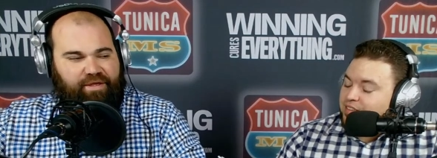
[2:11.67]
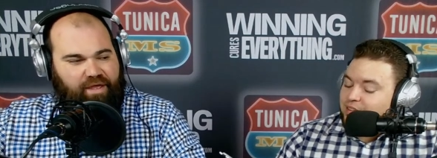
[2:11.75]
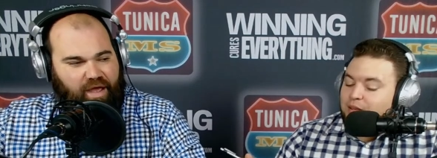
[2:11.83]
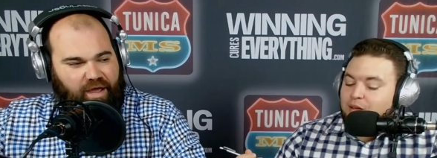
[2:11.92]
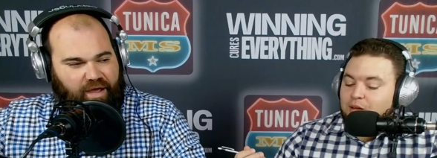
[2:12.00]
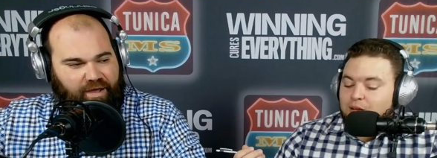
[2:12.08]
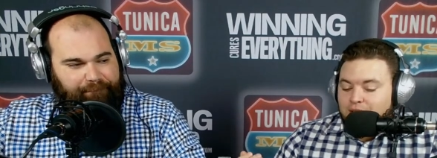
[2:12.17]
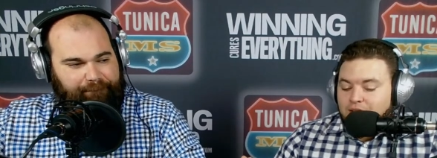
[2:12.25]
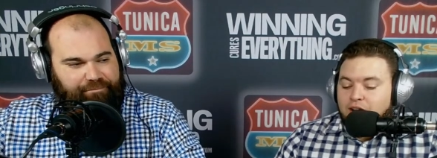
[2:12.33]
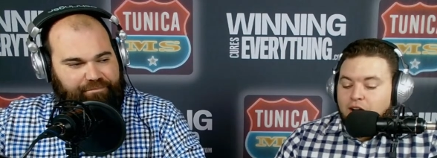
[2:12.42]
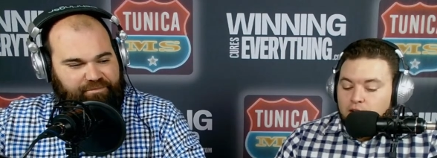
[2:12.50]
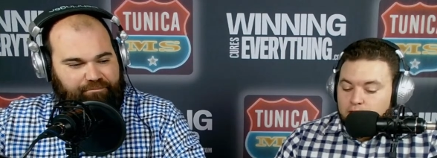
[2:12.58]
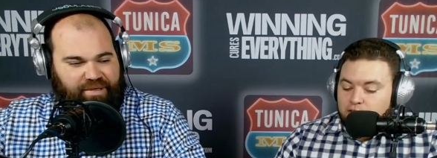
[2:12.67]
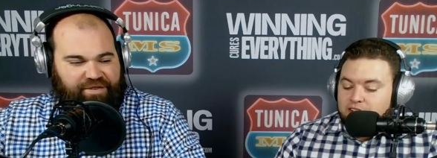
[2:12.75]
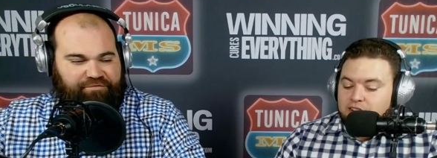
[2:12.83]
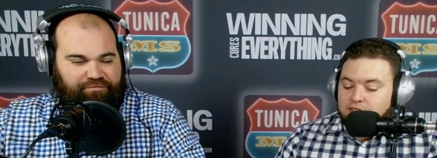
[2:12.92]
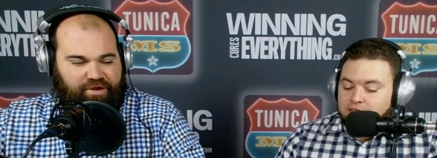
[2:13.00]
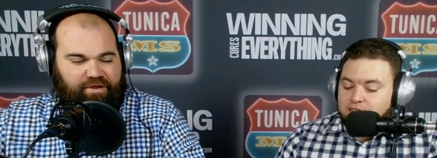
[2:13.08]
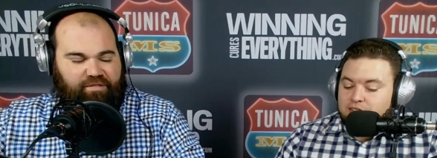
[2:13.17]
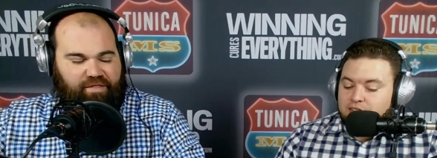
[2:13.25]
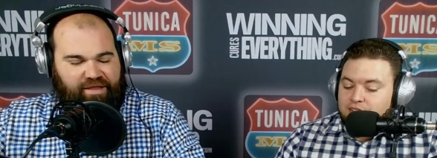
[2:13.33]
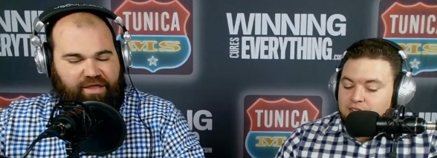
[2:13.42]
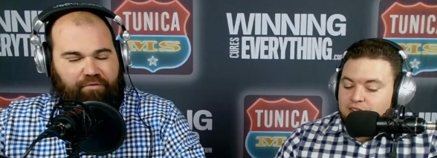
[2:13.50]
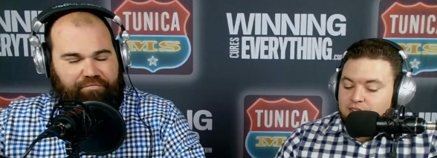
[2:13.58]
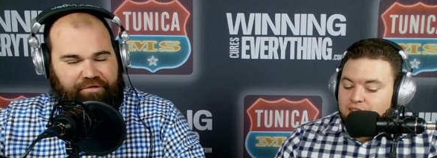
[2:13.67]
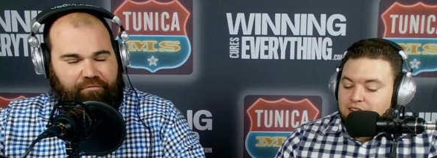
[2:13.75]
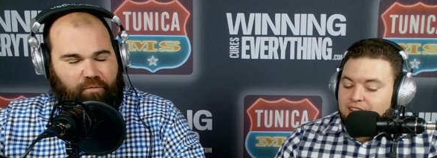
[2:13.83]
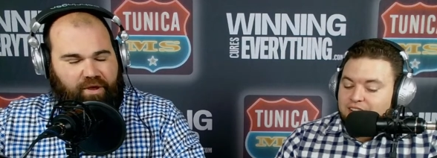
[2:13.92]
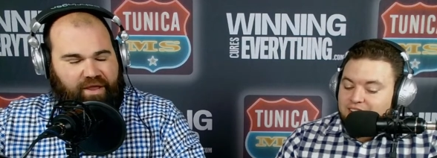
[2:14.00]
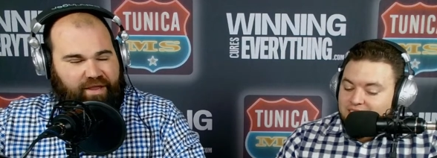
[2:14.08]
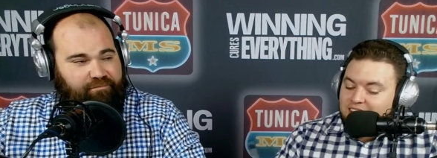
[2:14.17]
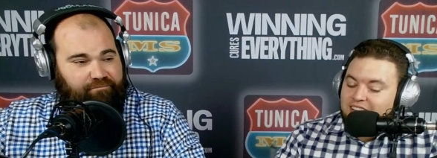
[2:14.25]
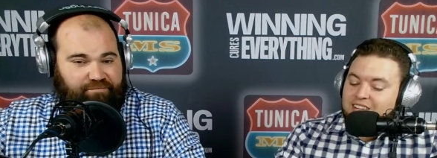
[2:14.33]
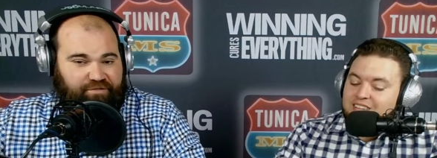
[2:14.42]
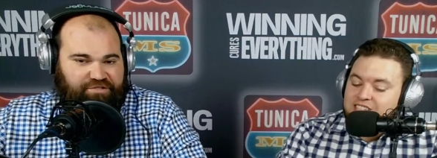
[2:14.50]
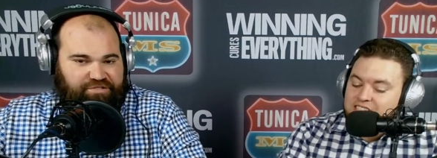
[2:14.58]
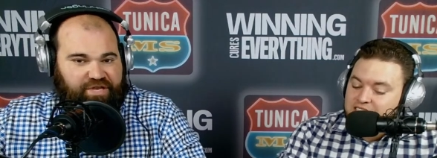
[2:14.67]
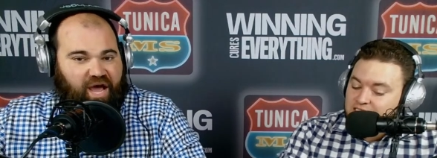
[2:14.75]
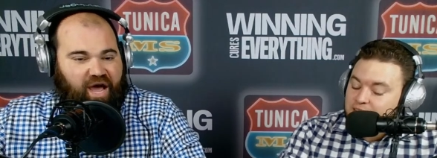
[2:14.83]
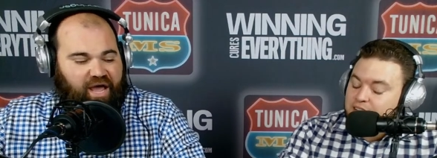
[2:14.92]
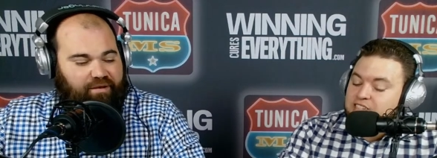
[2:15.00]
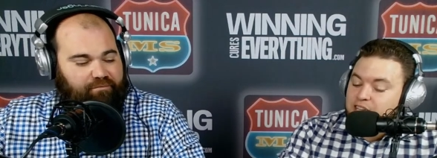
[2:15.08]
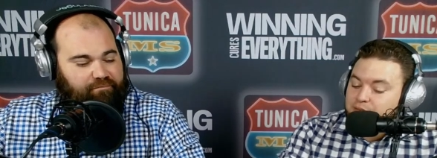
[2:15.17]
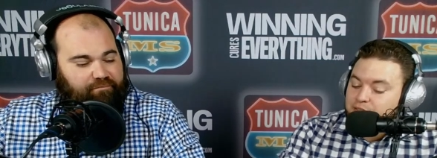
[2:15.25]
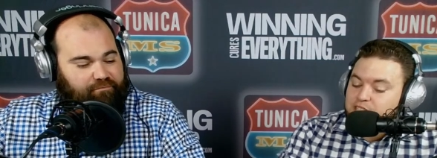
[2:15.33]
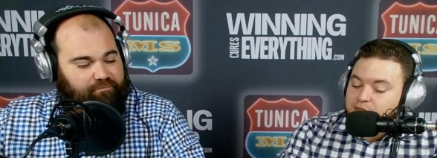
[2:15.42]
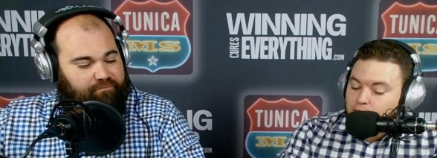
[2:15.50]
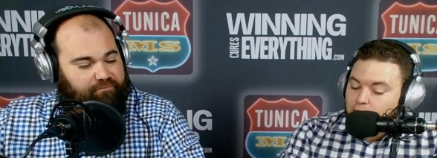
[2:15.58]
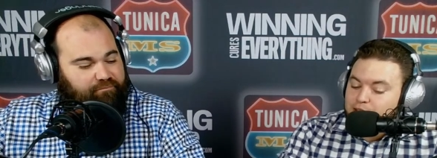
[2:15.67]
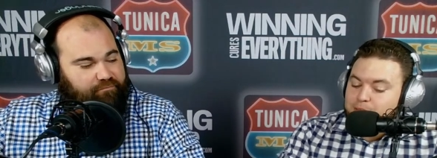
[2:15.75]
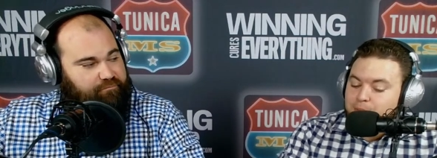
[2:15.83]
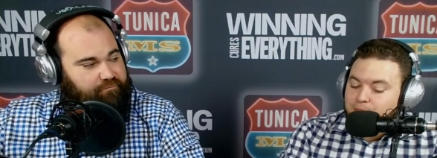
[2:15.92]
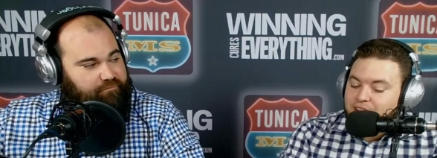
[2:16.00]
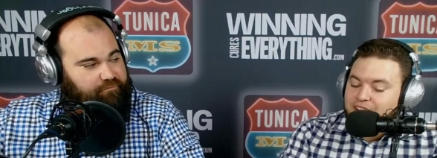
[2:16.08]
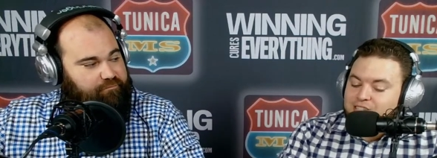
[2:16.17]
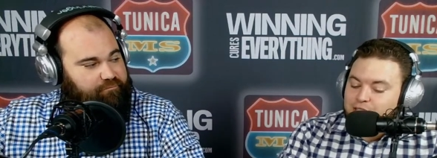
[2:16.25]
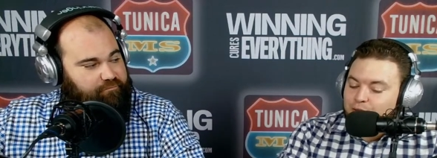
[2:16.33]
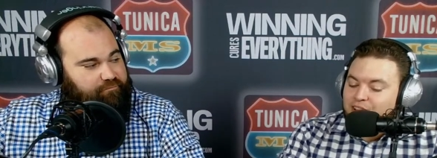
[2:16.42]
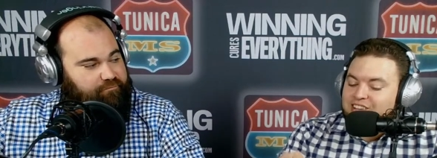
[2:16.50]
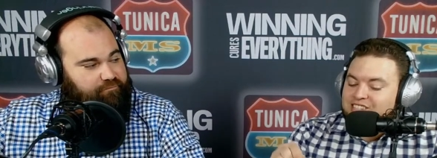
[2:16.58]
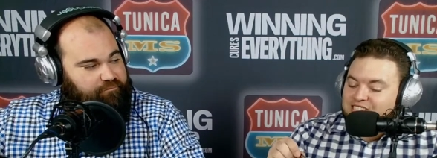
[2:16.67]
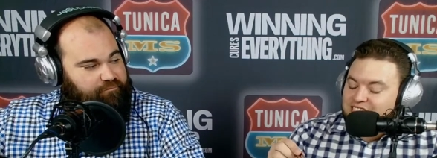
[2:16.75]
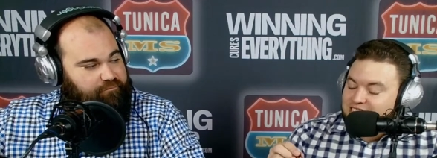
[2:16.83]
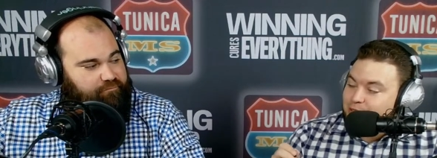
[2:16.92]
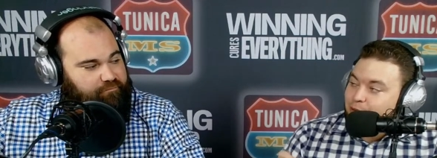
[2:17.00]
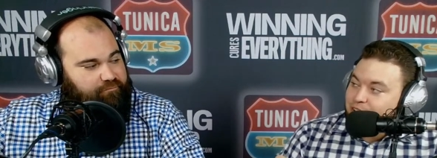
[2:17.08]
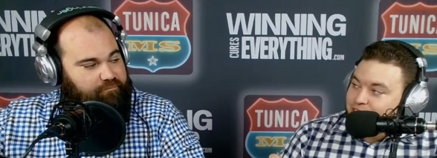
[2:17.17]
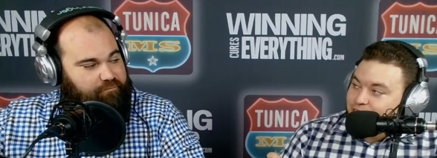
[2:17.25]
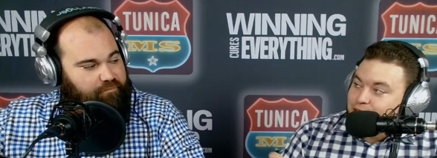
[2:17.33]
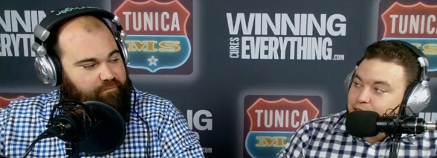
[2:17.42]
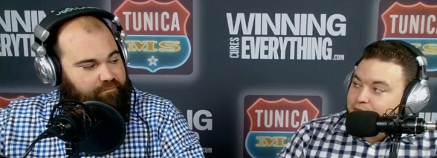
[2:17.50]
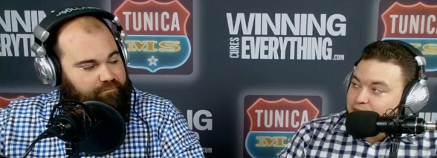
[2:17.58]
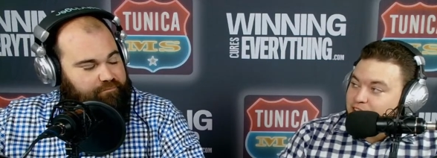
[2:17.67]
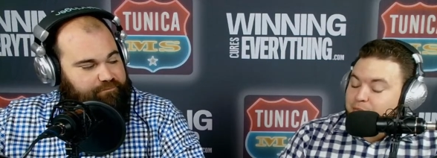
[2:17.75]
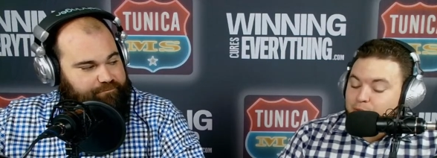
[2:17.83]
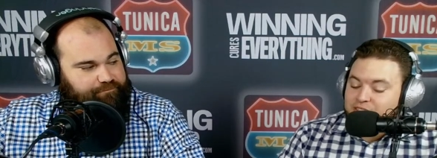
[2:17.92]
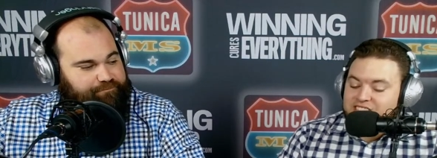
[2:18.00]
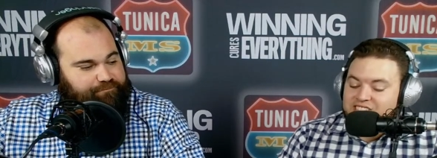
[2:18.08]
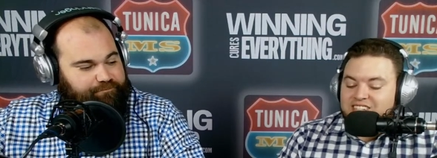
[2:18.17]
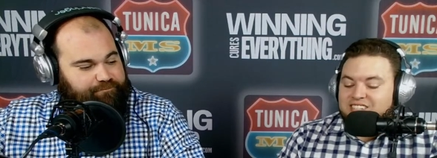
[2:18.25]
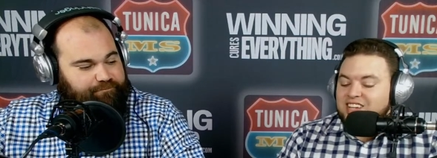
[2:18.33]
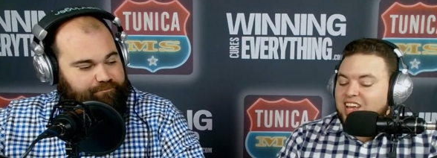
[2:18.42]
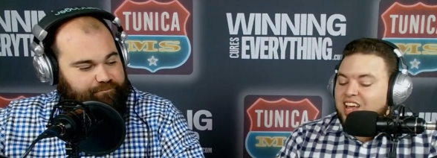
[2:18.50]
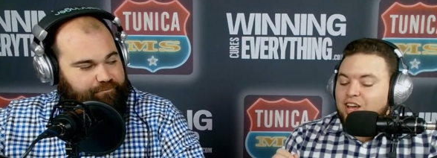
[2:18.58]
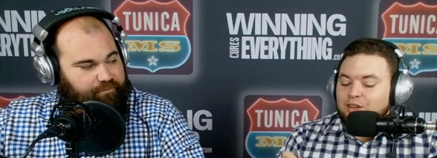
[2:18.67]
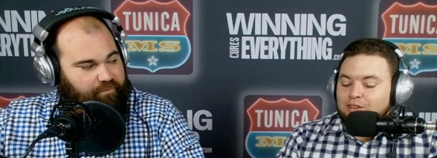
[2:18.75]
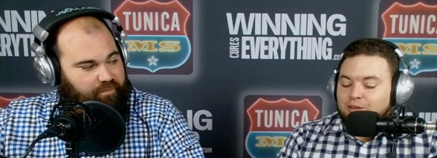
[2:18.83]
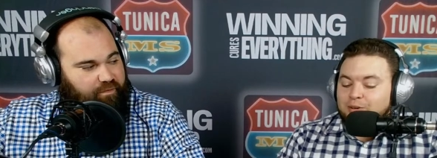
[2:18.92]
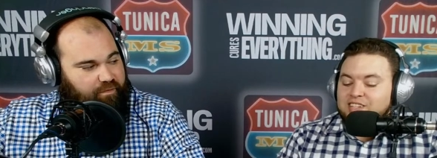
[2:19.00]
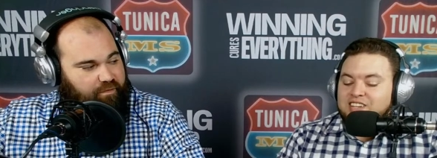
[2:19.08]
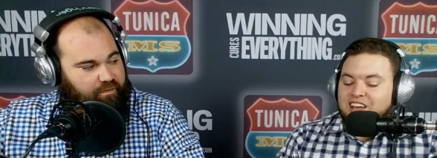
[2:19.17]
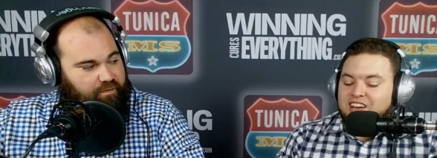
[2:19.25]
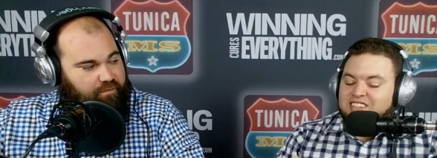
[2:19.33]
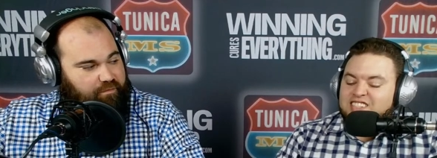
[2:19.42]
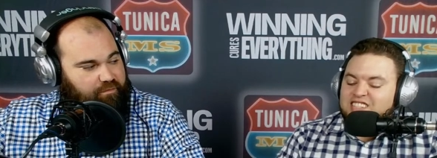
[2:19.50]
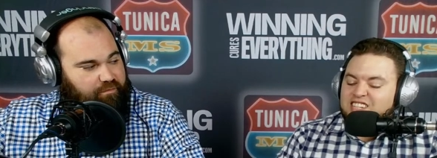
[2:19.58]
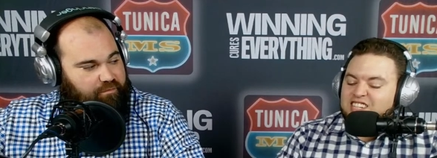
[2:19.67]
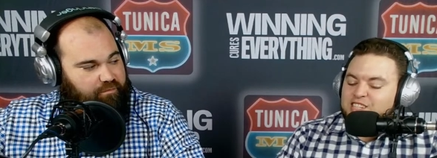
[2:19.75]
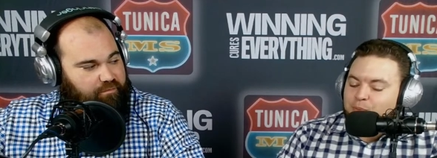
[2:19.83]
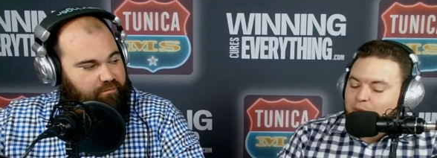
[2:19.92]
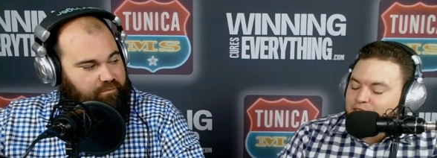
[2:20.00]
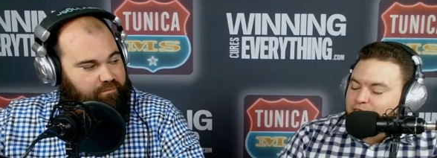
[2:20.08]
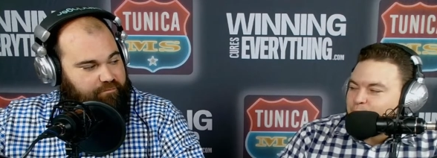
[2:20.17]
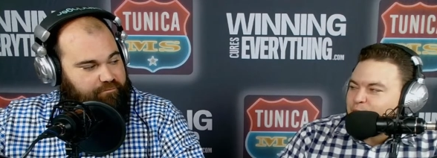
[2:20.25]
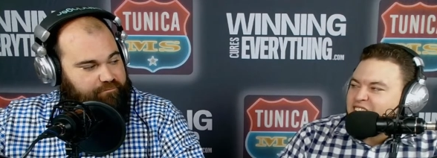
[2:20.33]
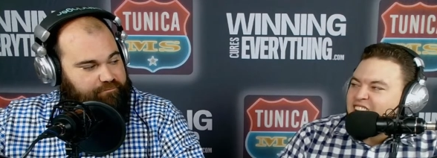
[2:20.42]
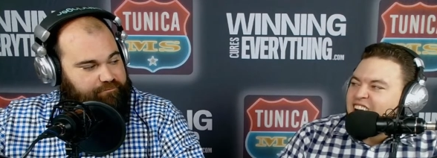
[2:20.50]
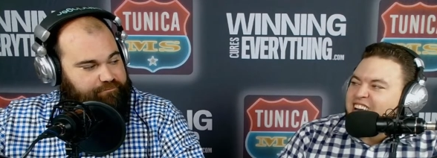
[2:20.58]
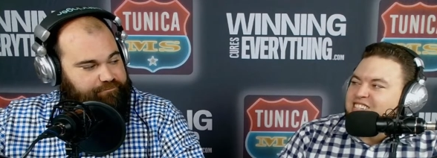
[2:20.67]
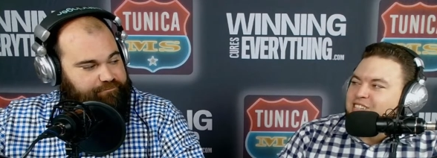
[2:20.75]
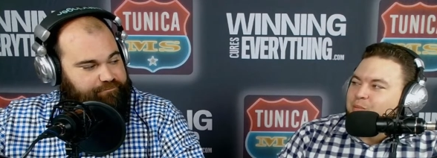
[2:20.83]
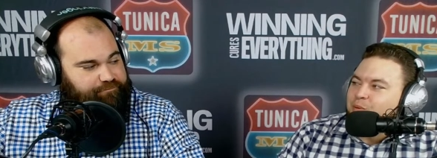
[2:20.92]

Speaker 1: um, Agreed. metric like go their way. They're just not
Speaker 2: De defensive yards per play. Tulane 61 in the country at 5.6. Louisiana 6.39. It's number